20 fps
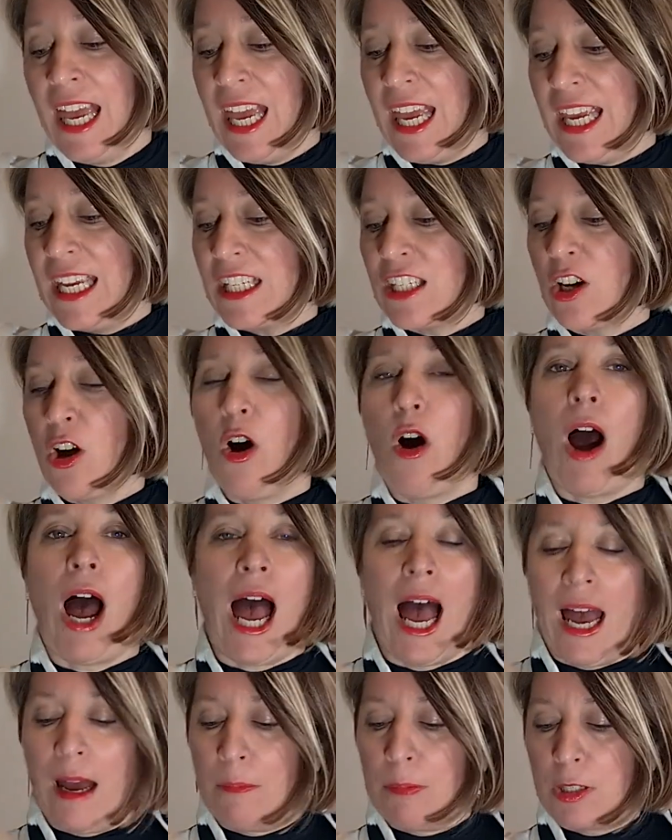It's got
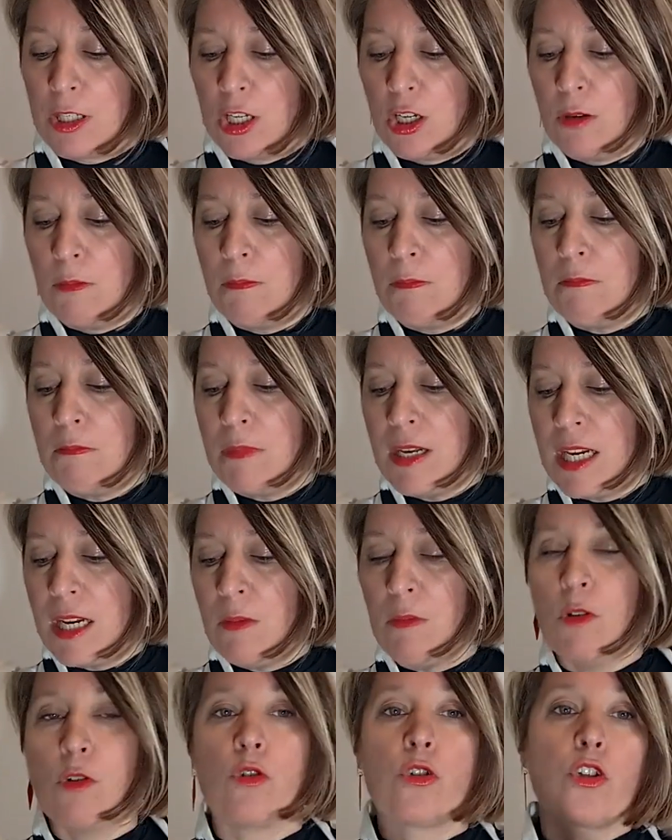absolute
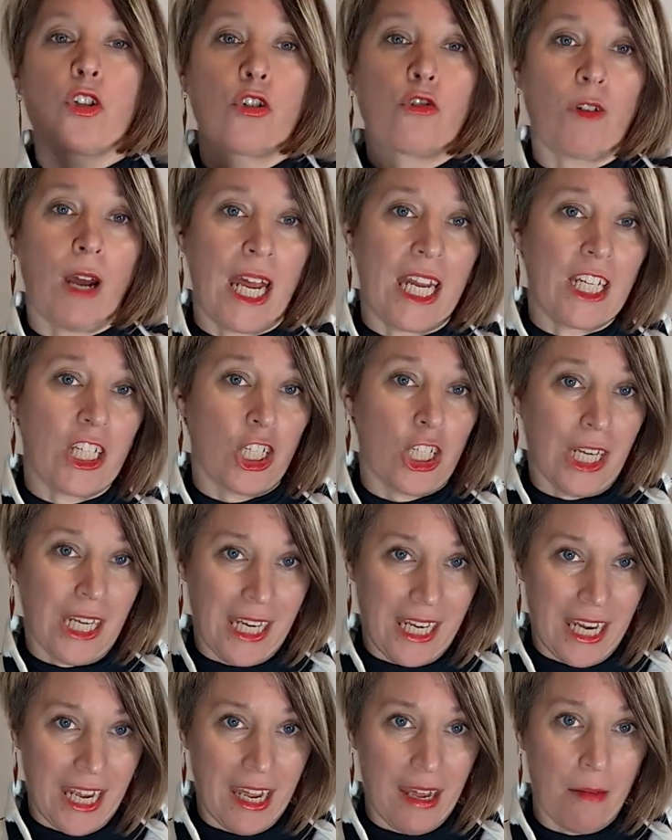minimal stretch
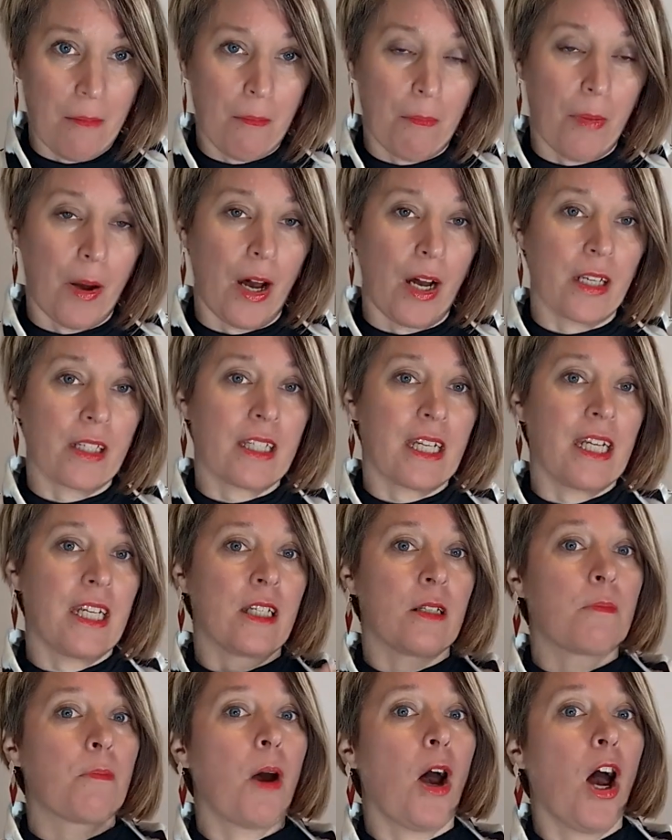in it, but
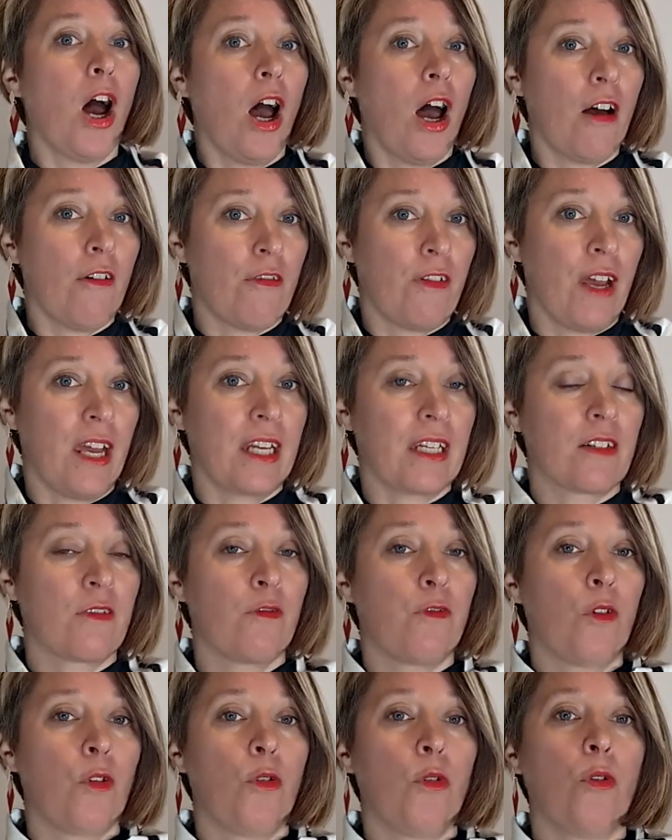it's perfect
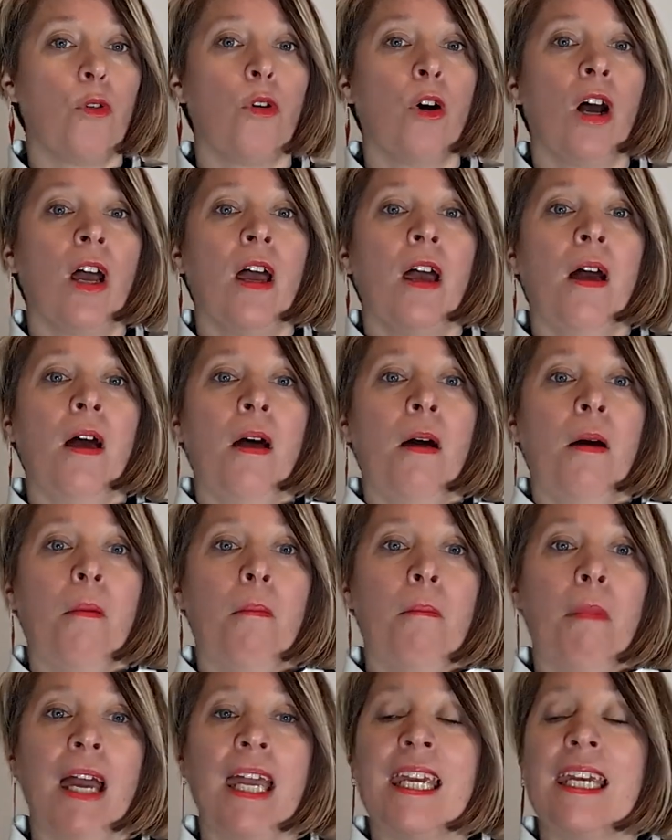for
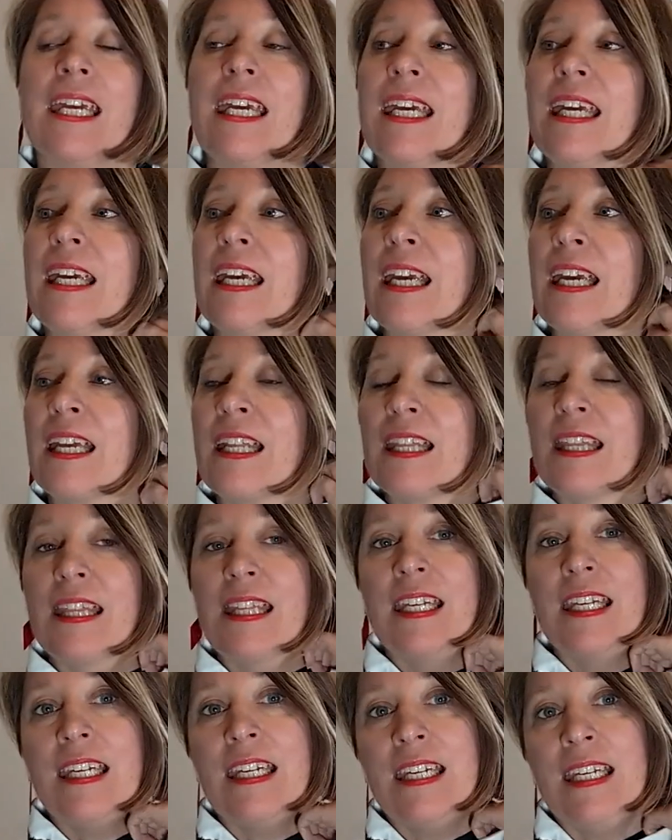making
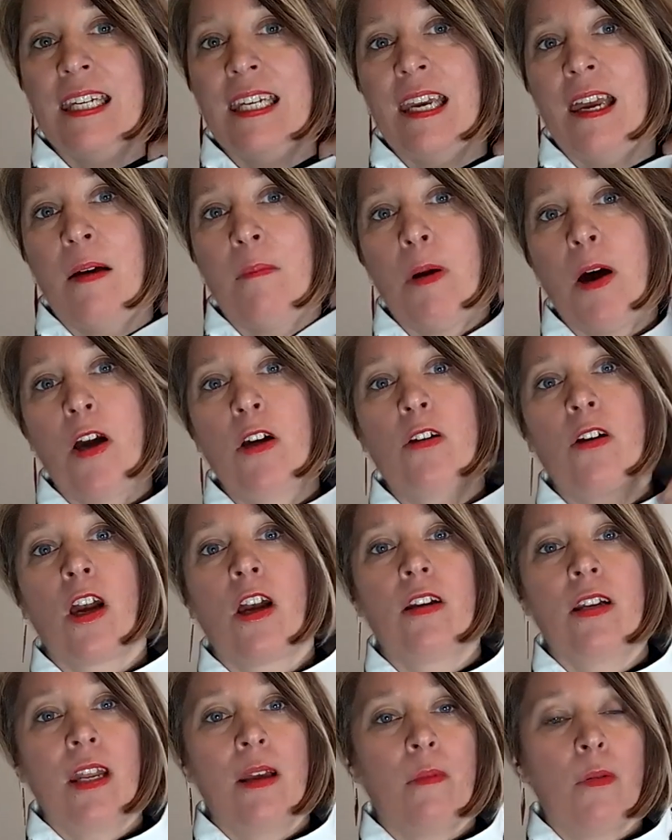the
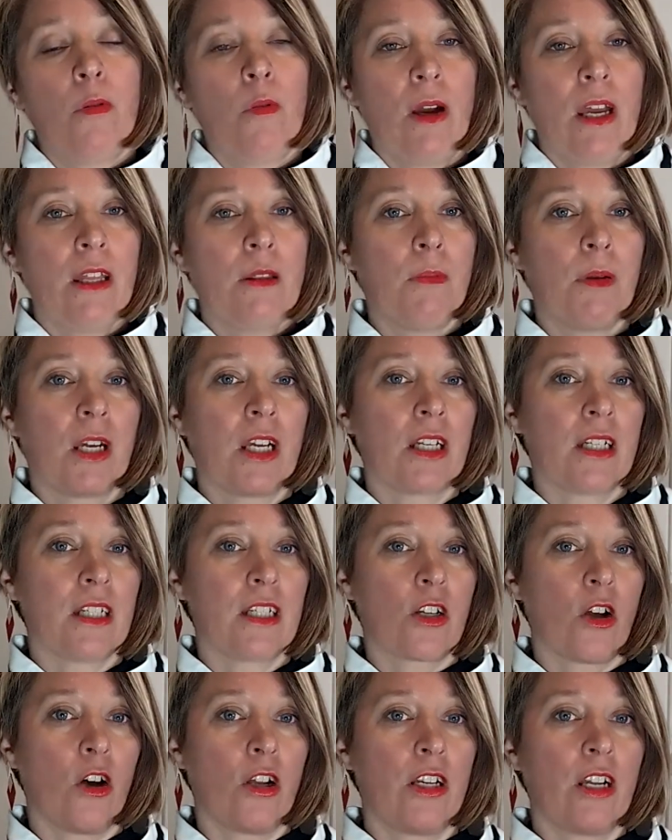pogonip with, because it's
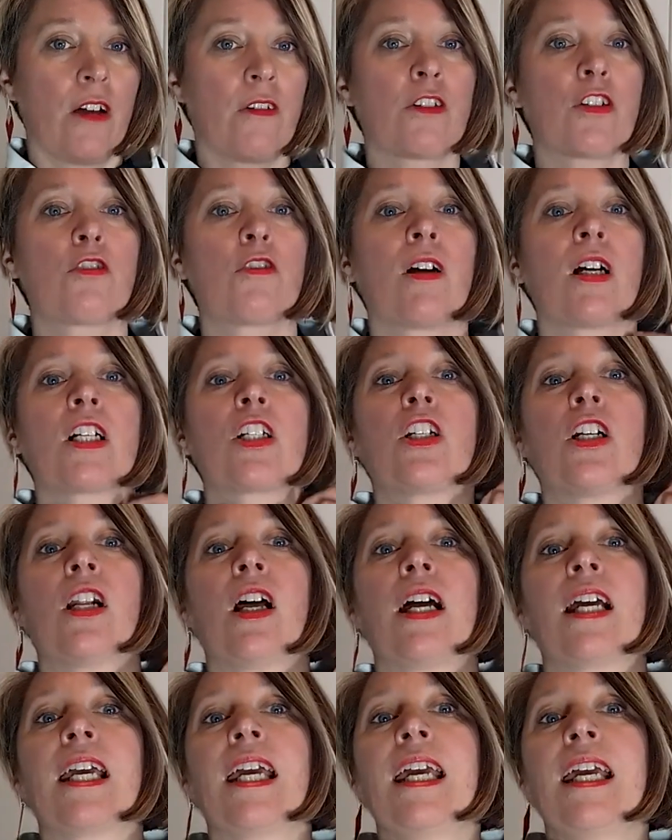got enough structure
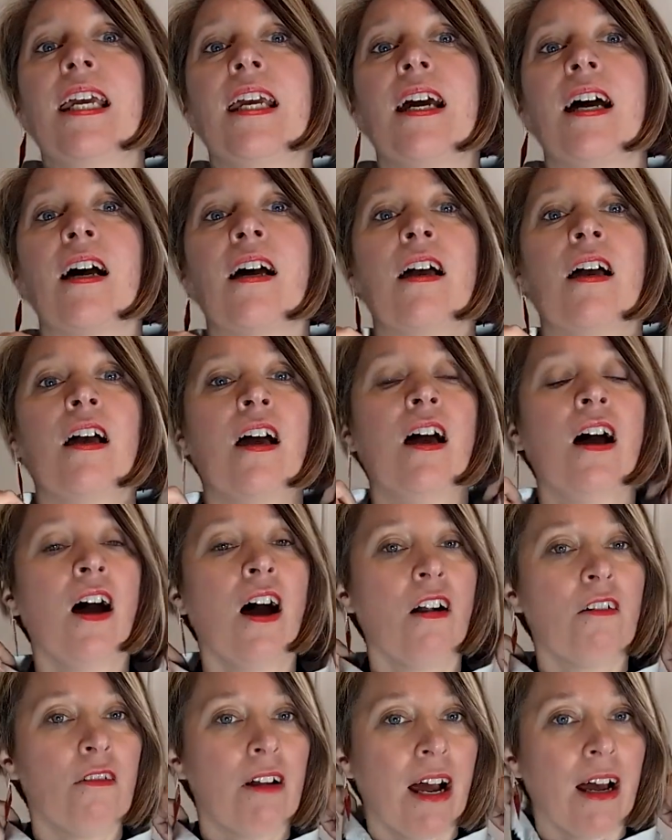like here
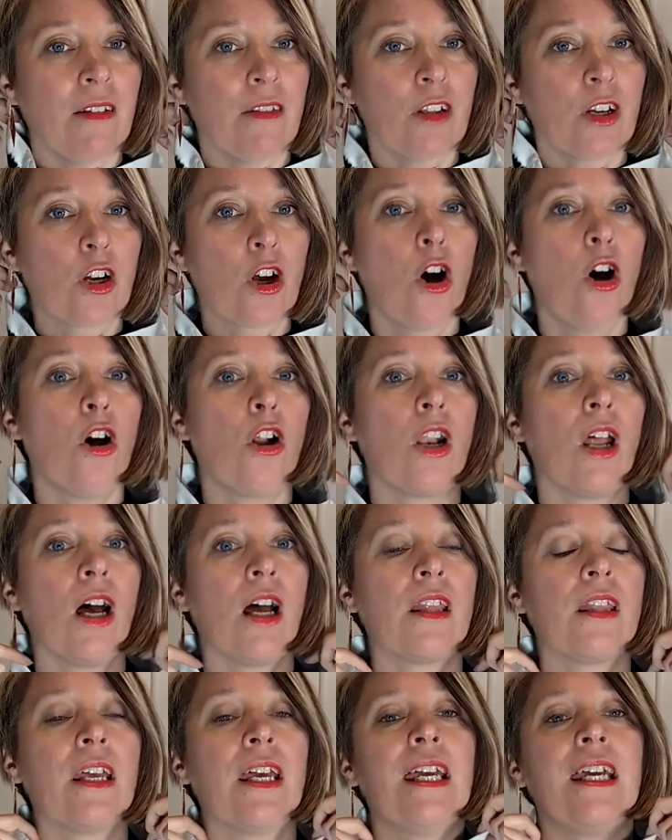around the collar
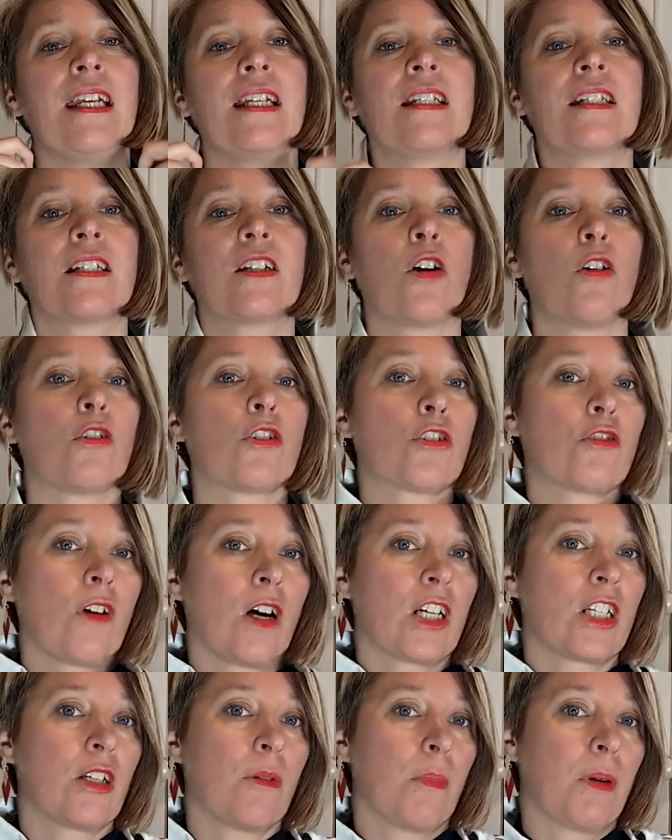that it's got
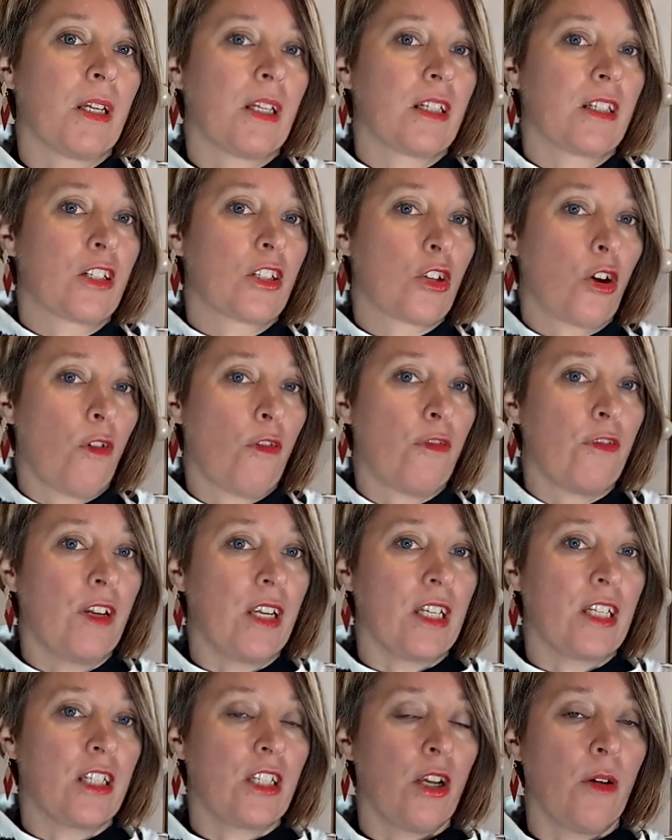structure but
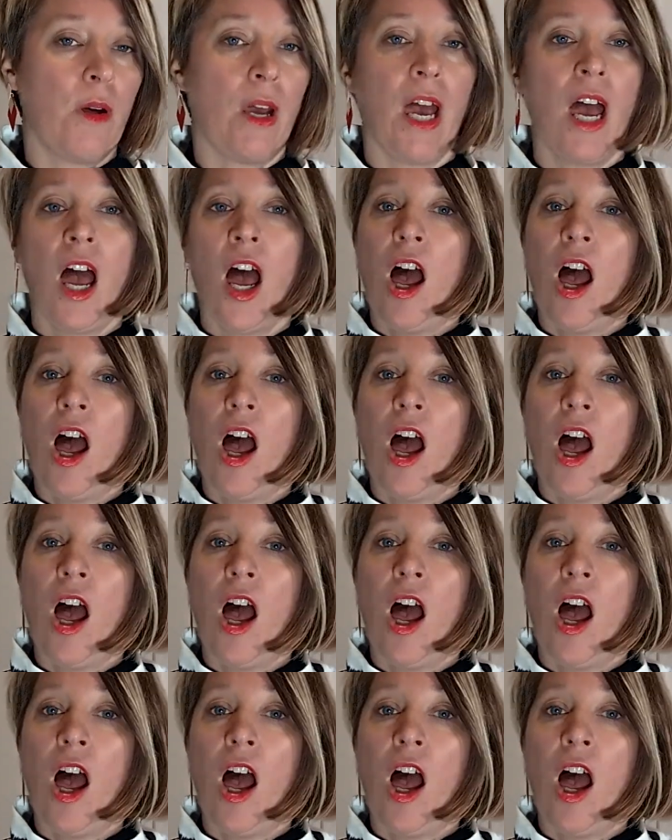softness to it.